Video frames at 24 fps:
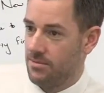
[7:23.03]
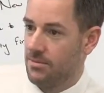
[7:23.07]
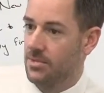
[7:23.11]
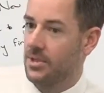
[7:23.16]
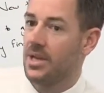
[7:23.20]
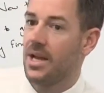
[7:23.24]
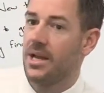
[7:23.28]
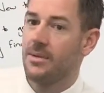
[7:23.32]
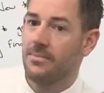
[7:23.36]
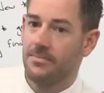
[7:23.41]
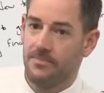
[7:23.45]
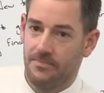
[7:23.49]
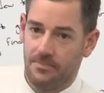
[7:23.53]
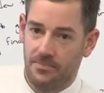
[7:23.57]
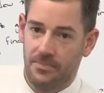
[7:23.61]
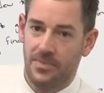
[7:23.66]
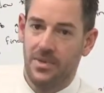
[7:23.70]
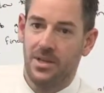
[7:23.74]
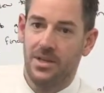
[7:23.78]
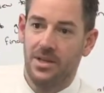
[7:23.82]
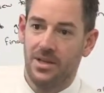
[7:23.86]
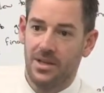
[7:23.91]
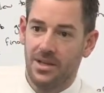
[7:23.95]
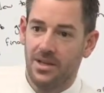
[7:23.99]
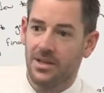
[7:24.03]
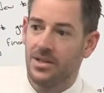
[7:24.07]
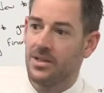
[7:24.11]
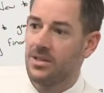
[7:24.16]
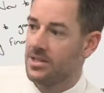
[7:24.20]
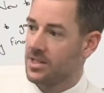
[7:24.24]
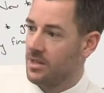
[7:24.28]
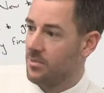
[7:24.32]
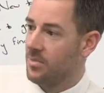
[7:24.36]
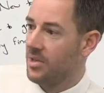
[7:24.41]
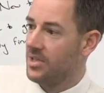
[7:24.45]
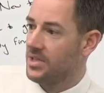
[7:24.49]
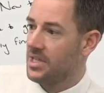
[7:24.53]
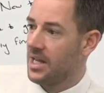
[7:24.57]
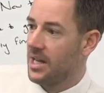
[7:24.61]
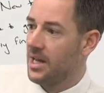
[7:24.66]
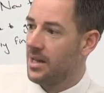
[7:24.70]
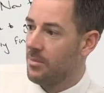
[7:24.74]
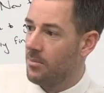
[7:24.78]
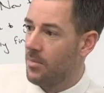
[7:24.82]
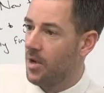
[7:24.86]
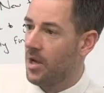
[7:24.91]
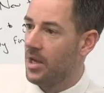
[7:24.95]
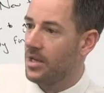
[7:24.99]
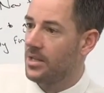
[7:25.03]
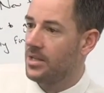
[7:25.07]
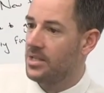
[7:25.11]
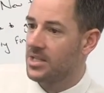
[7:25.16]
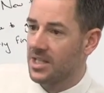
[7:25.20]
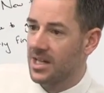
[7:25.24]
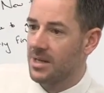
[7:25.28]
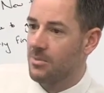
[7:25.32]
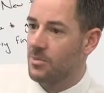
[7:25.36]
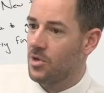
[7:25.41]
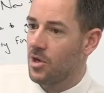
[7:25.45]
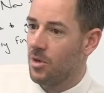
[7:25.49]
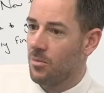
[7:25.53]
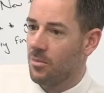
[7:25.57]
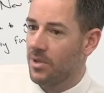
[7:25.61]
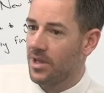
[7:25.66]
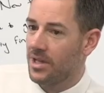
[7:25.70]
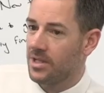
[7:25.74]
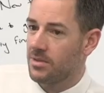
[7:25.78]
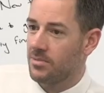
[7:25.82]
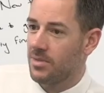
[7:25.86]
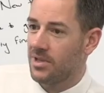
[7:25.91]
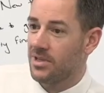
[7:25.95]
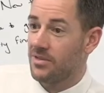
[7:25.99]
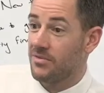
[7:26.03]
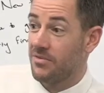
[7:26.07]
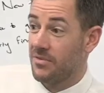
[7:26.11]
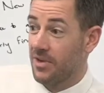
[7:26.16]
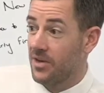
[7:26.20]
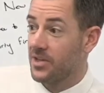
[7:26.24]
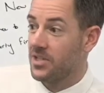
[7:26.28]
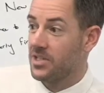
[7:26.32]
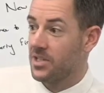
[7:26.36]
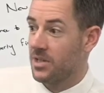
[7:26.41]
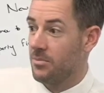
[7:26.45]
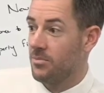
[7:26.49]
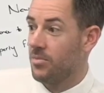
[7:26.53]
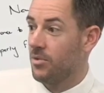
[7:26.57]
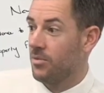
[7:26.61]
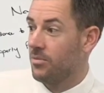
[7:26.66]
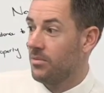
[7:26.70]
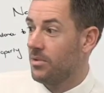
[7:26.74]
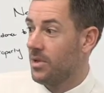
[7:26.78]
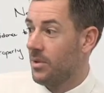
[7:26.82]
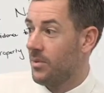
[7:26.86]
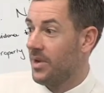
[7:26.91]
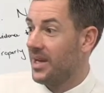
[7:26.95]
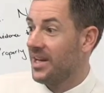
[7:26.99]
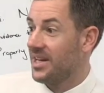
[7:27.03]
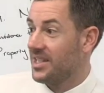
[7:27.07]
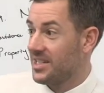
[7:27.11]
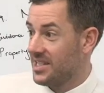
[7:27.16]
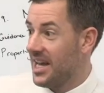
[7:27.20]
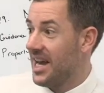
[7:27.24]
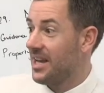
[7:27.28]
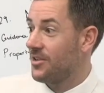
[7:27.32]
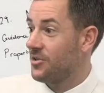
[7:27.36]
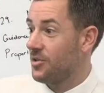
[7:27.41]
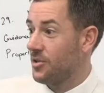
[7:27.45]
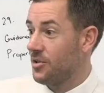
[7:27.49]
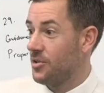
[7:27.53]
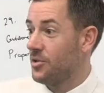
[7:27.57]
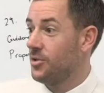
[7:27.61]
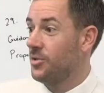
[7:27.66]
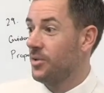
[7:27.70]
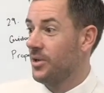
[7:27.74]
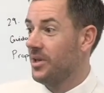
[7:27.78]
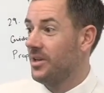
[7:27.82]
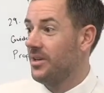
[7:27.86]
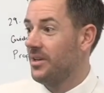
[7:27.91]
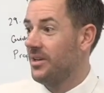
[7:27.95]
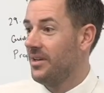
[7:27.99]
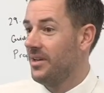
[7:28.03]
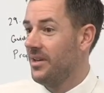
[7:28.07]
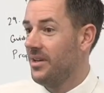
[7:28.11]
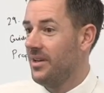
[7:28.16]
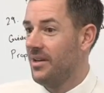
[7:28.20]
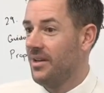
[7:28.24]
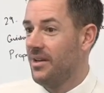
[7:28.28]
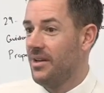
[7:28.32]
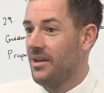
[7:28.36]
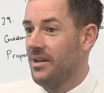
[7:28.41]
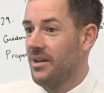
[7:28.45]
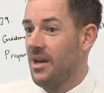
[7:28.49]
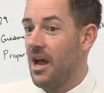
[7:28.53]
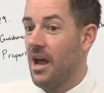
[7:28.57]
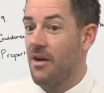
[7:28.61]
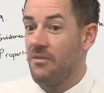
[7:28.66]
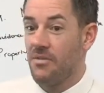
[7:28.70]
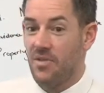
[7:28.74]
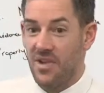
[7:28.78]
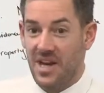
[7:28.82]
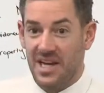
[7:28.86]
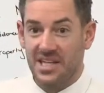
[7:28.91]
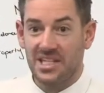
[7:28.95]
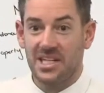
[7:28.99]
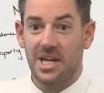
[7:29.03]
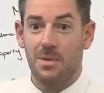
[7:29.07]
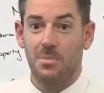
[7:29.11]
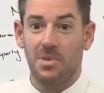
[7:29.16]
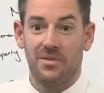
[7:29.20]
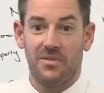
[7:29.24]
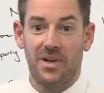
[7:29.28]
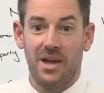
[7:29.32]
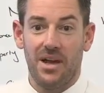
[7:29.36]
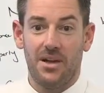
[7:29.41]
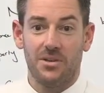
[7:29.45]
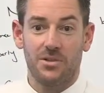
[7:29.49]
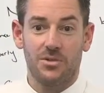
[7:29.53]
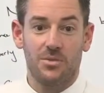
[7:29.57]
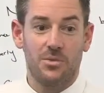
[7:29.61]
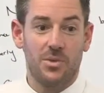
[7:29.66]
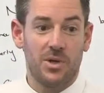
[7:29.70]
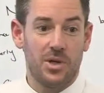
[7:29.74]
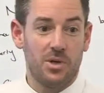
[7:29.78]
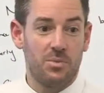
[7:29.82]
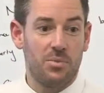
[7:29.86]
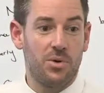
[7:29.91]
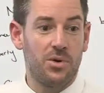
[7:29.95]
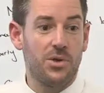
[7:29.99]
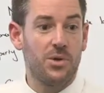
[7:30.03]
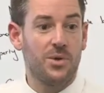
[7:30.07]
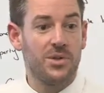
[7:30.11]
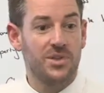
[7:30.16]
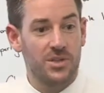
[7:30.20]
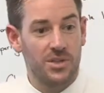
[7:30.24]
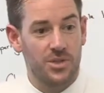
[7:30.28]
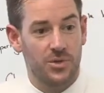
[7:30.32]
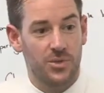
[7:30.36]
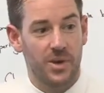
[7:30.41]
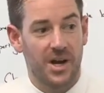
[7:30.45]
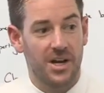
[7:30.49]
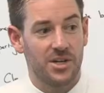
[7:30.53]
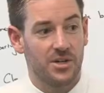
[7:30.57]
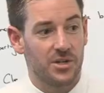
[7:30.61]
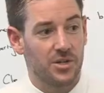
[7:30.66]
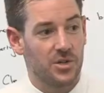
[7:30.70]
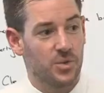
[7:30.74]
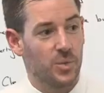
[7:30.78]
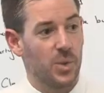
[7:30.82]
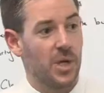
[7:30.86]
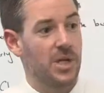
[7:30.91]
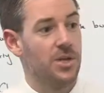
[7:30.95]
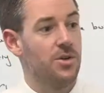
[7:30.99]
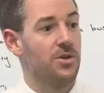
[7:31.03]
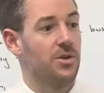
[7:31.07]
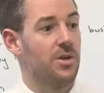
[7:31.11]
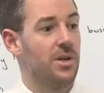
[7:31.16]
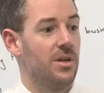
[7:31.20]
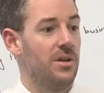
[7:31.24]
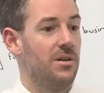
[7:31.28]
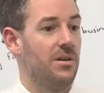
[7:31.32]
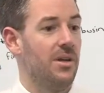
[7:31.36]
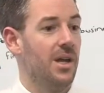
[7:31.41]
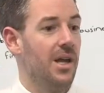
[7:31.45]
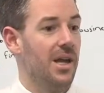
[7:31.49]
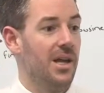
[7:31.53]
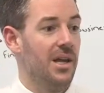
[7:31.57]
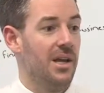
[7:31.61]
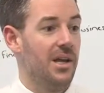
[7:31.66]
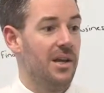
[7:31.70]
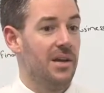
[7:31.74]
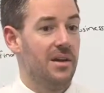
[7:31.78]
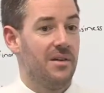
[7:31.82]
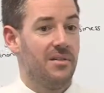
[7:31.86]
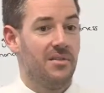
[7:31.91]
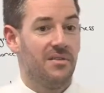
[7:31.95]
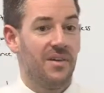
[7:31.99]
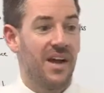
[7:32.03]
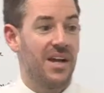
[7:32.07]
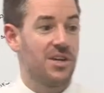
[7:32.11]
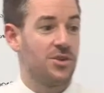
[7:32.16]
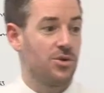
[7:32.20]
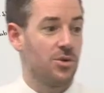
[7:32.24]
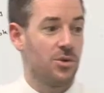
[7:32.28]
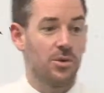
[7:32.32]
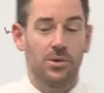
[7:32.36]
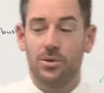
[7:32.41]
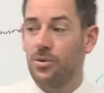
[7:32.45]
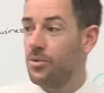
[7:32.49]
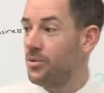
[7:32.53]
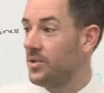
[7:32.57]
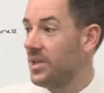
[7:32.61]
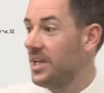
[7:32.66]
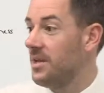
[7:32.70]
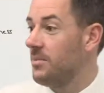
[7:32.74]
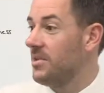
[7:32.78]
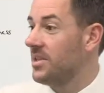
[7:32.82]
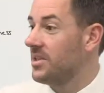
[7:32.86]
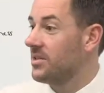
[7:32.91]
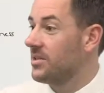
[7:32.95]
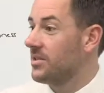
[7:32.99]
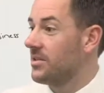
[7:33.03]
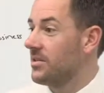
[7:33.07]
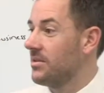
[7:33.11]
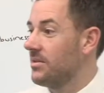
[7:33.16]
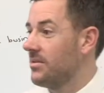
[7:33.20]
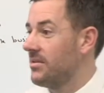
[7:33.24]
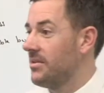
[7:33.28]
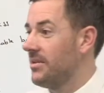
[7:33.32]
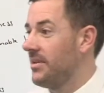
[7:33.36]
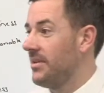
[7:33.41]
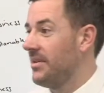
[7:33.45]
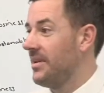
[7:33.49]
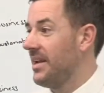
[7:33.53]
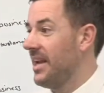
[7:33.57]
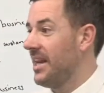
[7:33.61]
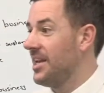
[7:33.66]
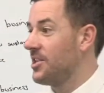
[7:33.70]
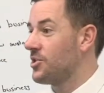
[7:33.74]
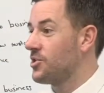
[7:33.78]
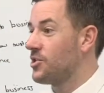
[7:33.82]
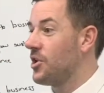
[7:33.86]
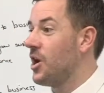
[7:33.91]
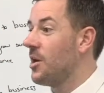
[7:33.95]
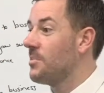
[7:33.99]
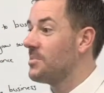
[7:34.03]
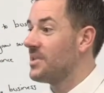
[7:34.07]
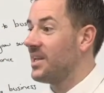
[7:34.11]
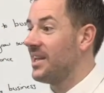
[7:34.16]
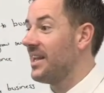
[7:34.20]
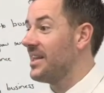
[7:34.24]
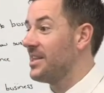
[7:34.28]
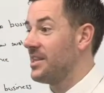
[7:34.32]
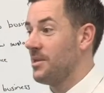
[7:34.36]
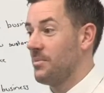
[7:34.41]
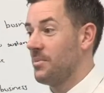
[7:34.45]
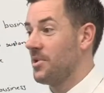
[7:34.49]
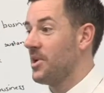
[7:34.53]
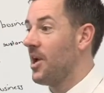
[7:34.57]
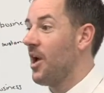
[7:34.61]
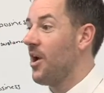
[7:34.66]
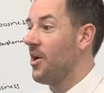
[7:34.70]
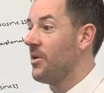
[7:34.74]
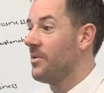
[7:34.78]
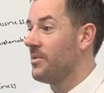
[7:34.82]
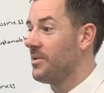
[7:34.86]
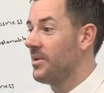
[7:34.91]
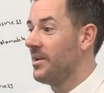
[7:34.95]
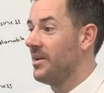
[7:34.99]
Okay? Simple as that. It might seem complex, but it's very simple. And we're going to start to do it over the next couple of hours. We're going to put you in situations where you can face your little demons. And it's time to let them go.